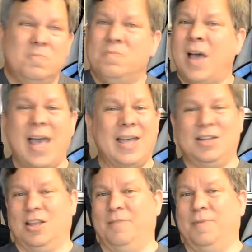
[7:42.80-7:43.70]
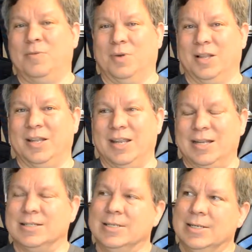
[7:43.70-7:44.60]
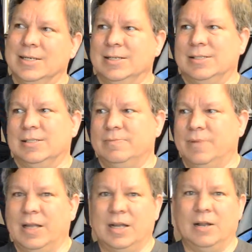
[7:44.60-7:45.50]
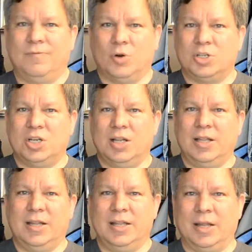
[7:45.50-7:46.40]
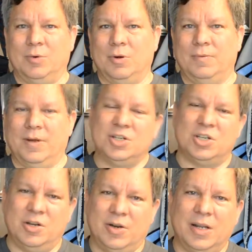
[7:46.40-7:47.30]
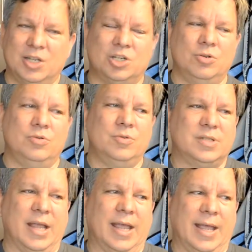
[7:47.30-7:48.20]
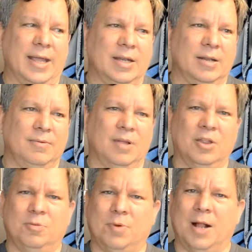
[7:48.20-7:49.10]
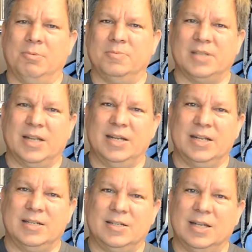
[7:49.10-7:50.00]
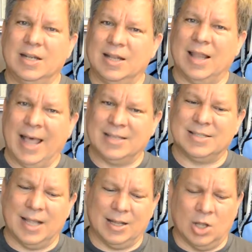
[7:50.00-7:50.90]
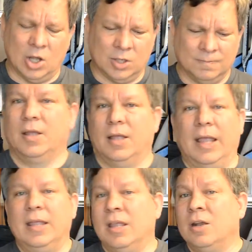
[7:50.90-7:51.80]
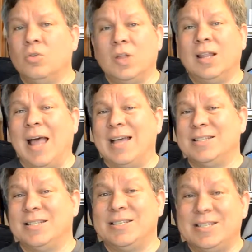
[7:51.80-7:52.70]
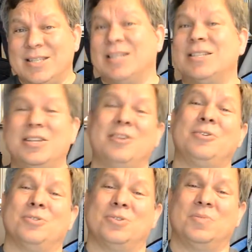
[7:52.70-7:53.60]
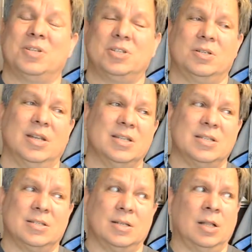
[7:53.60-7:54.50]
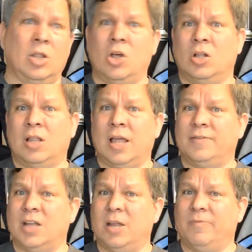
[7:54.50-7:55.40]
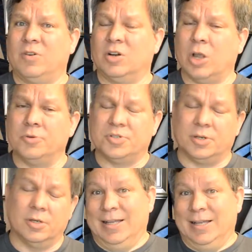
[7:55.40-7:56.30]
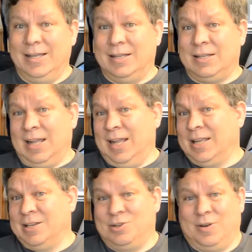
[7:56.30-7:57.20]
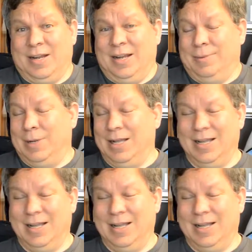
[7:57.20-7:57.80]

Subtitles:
had to have been really neat. But unfortunately, there were engineering issues and other problems, and it didn't last that long. It only lasted 6 years, which isn't a long lifetime for a coaster. I can dream.